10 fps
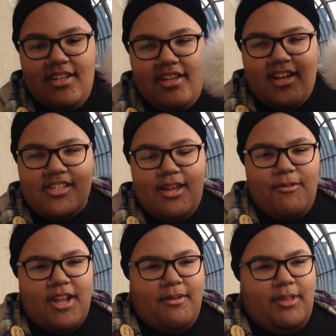Because I
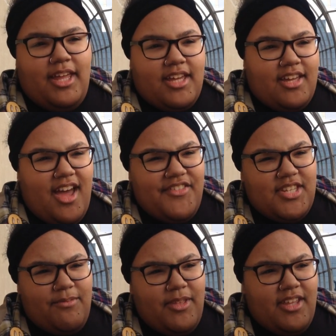want to, like, have
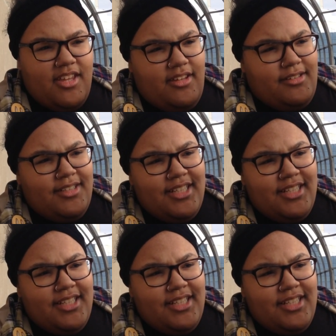something